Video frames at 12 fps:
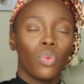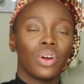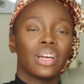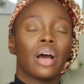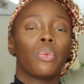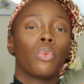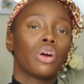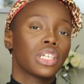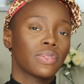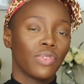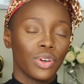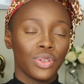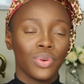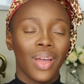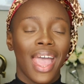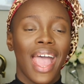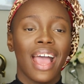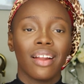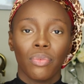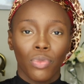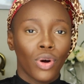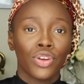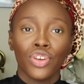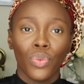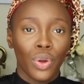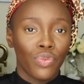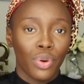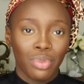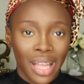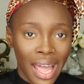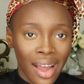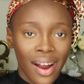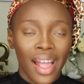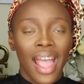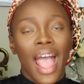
one that works for you and work your way from there,